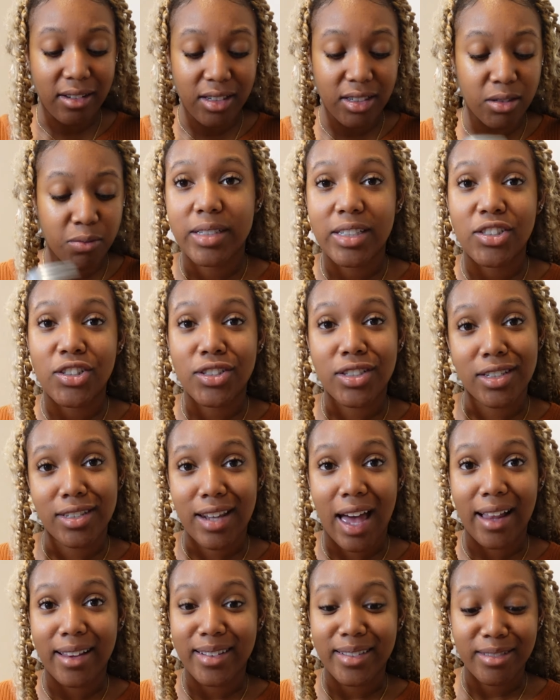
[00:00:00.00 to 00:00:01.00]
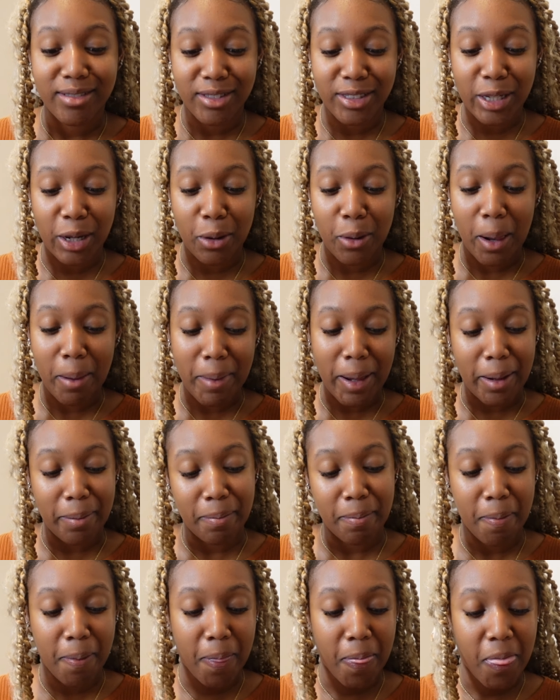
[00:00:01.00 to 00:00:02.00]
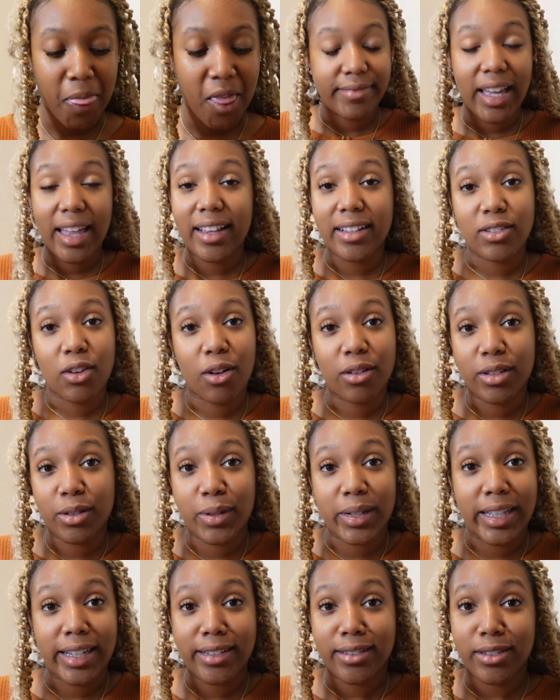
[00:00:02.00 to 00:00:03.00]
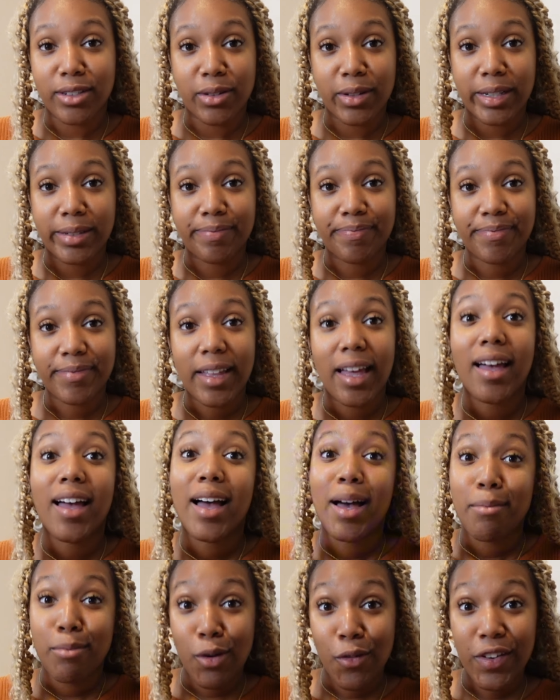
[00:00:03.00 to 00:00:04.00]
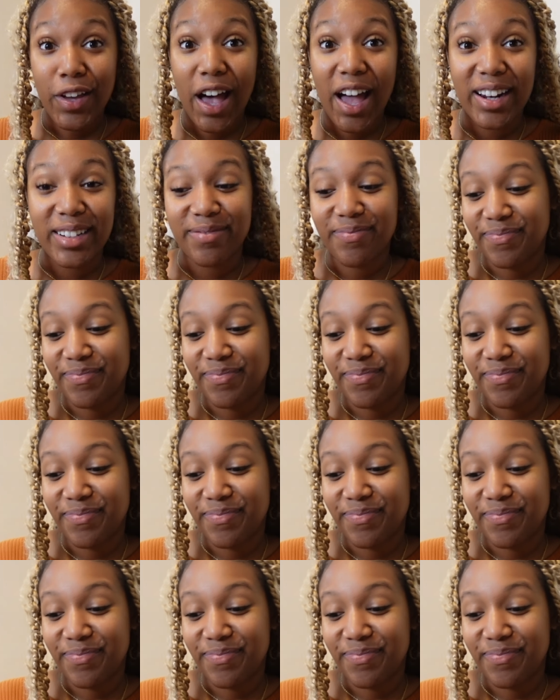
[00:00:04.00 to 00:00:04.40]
It's just a salad. So, I mean, yeah, that's all there really is to it. Moving on.